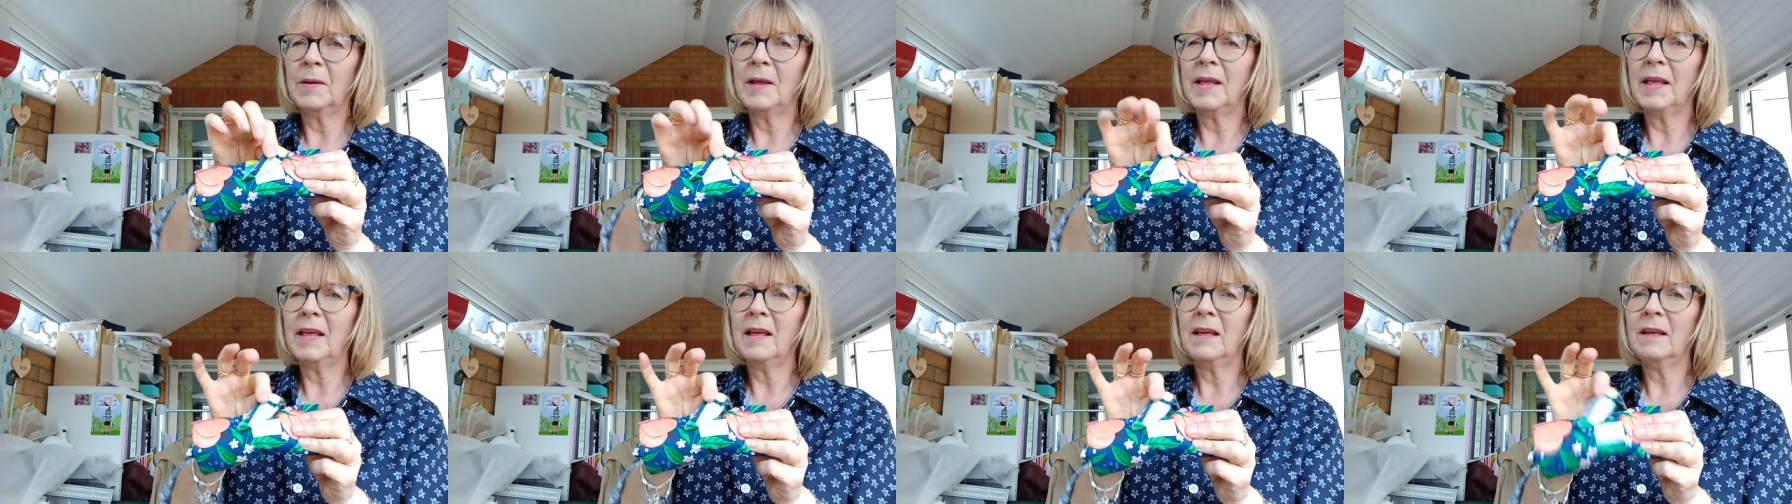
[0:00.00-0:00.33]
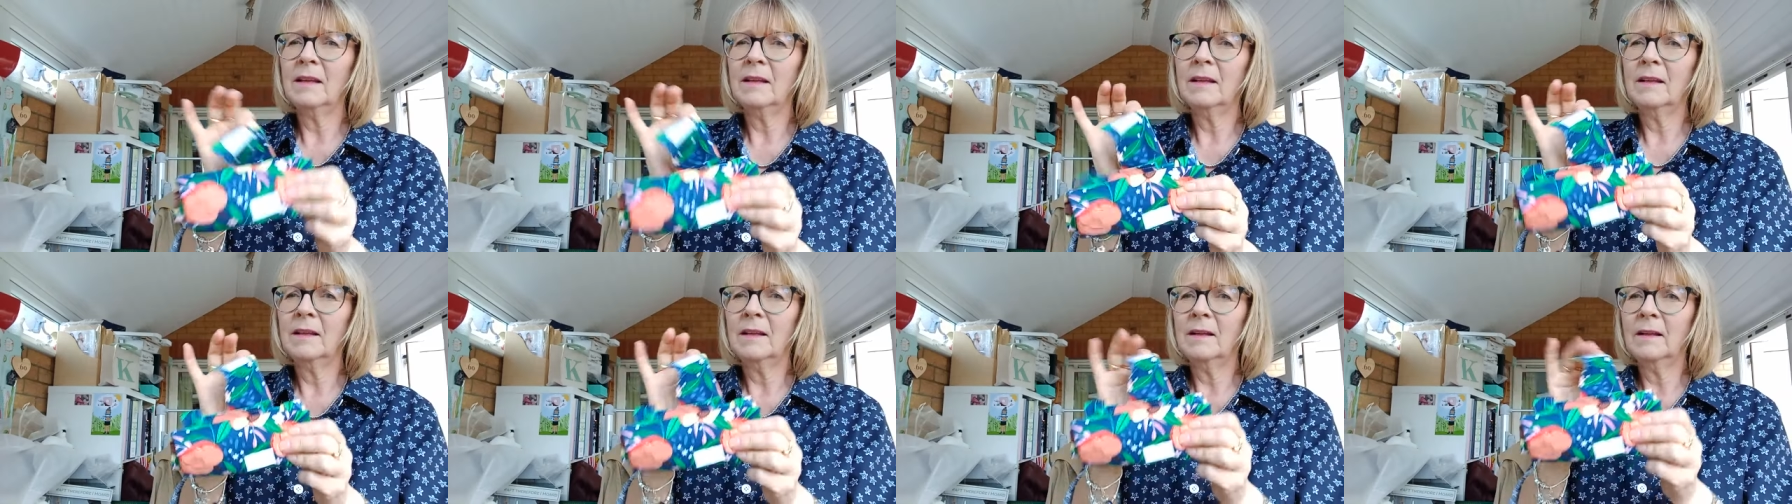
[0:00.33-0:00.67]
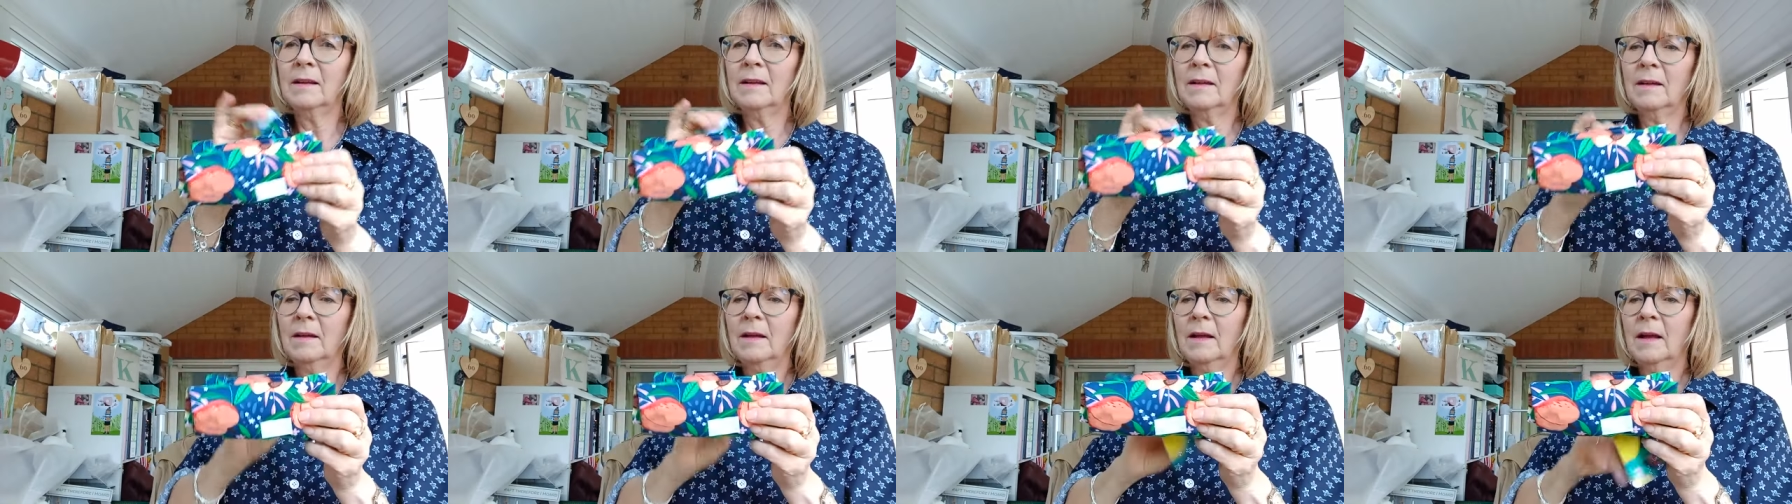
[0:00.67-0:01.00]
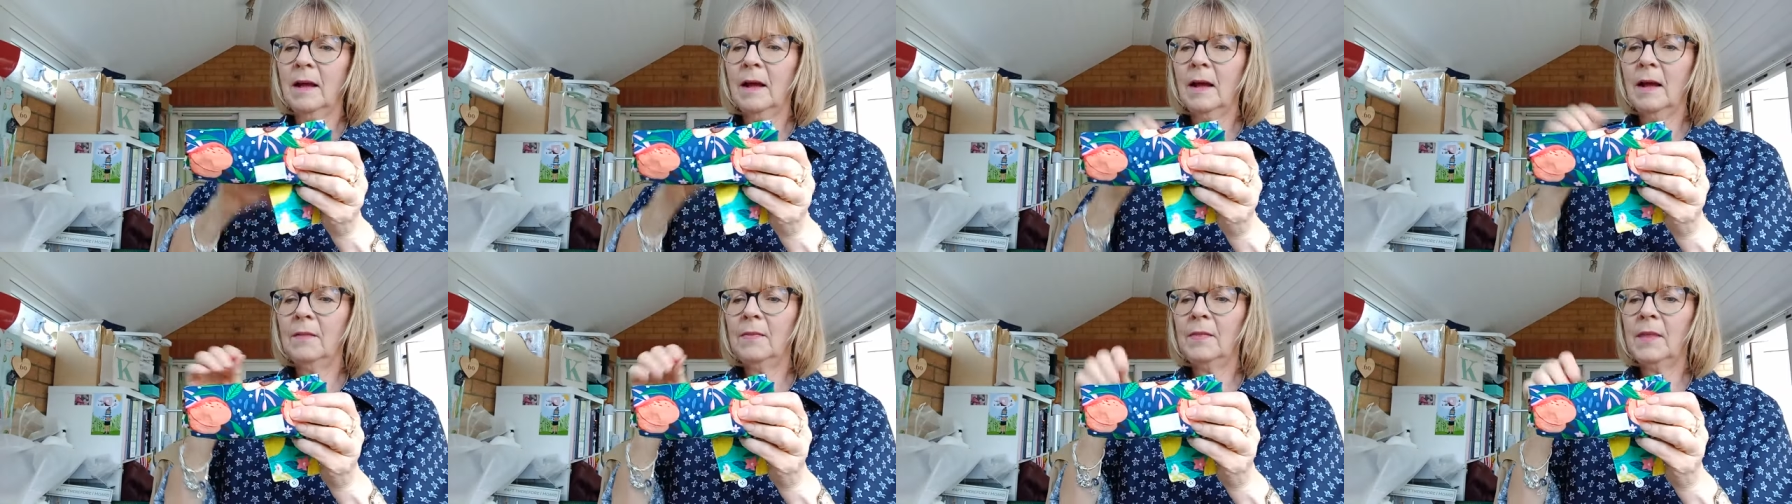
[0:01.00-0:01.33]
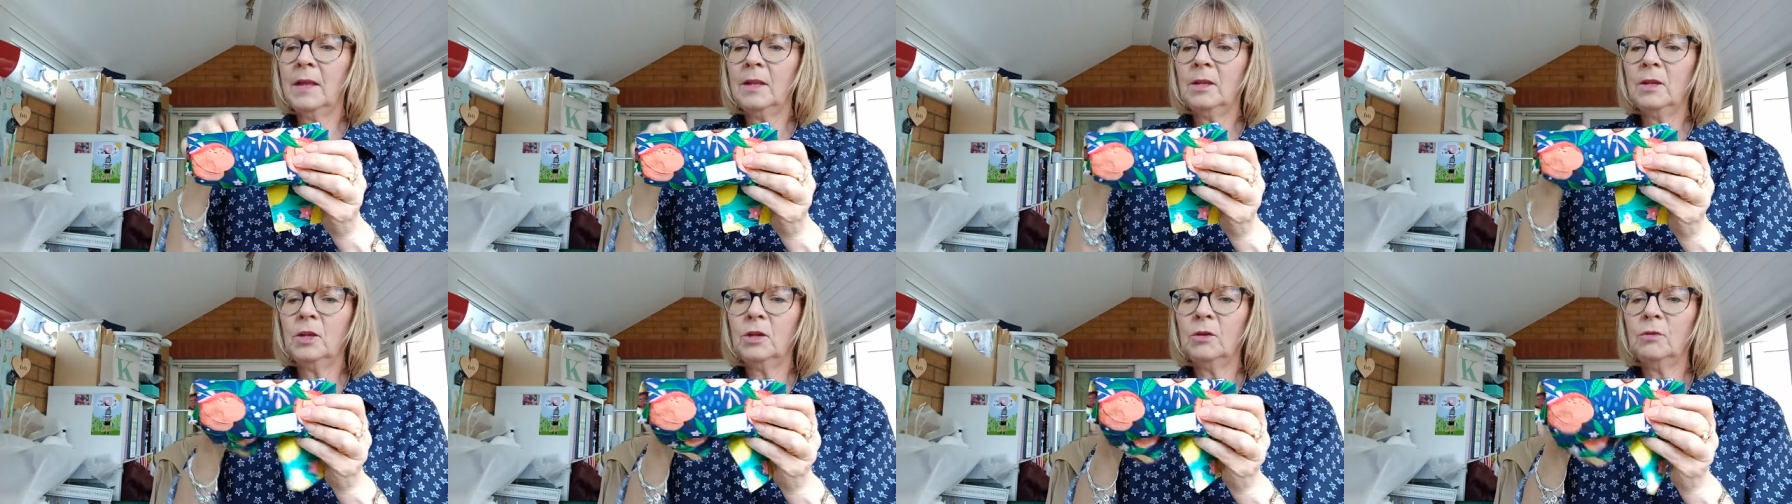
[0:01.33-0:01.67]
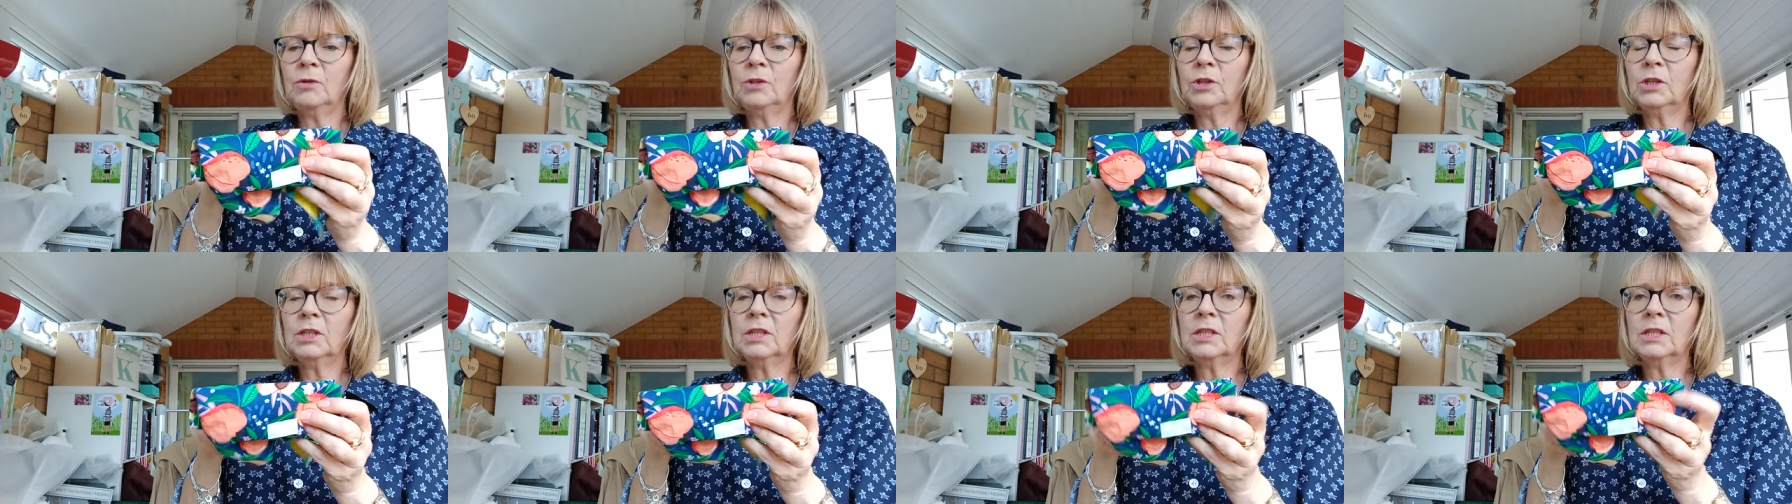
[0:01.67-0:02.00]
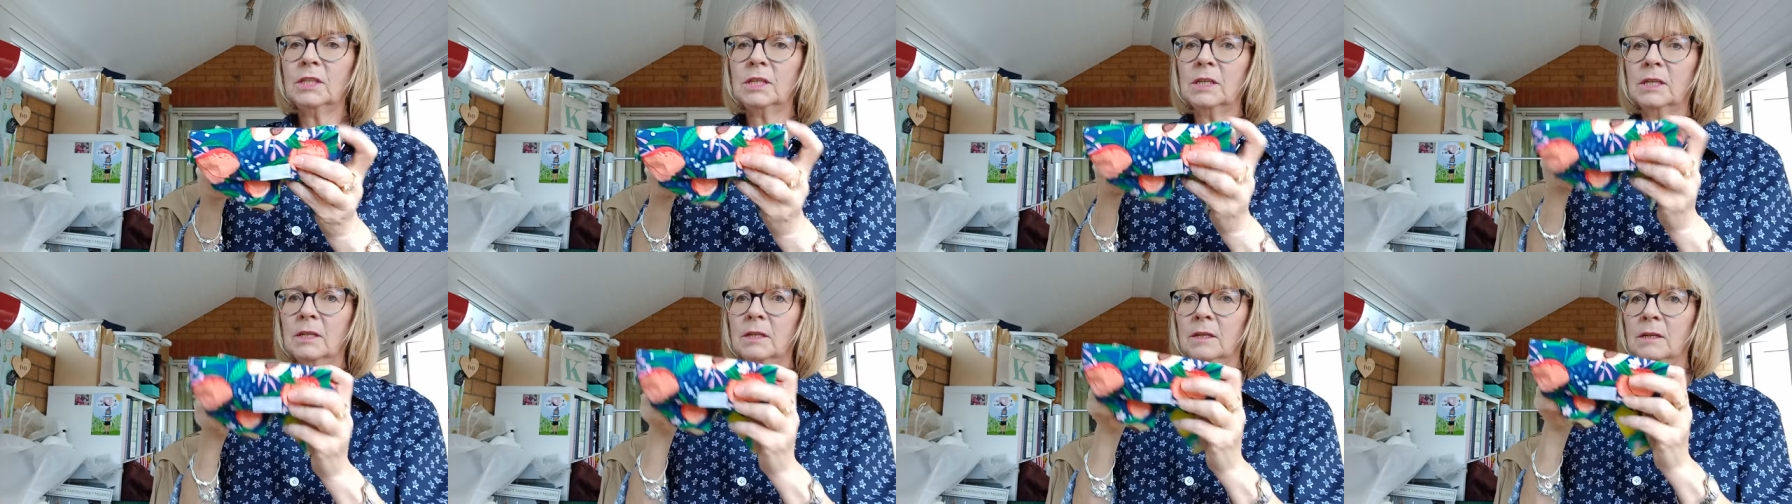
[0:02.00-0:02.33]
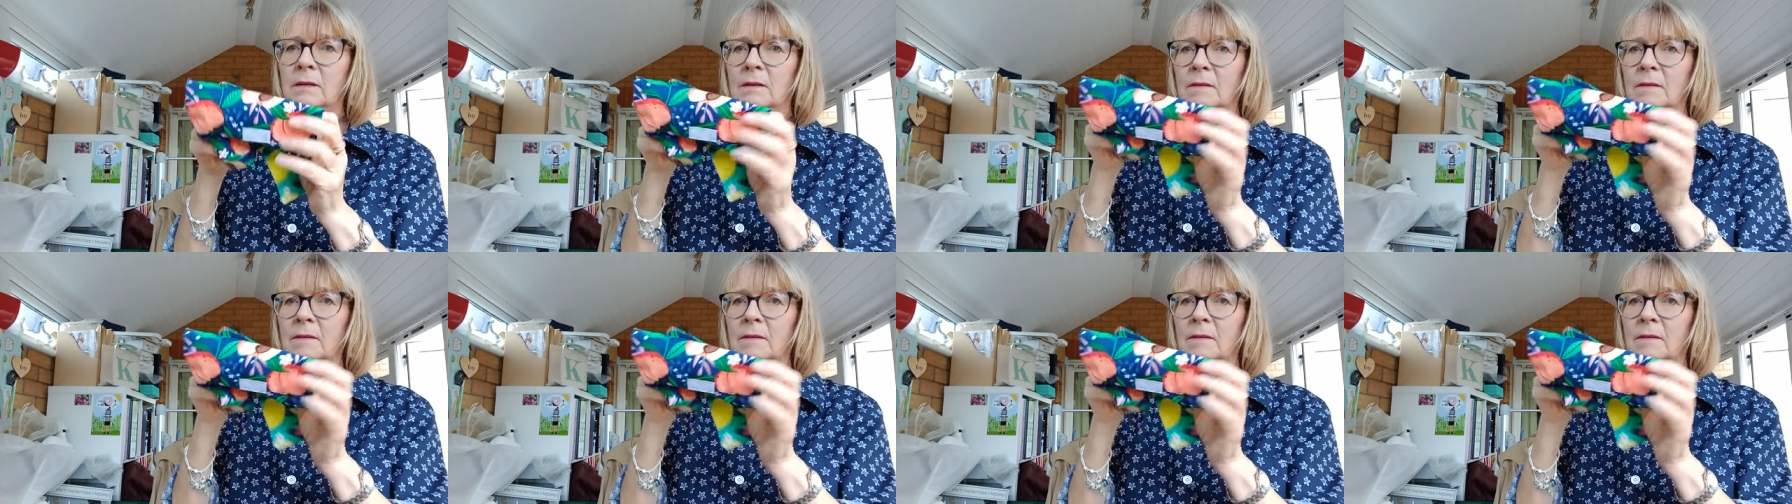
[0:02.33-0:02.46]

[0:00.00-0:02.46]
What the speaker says: here, and then you just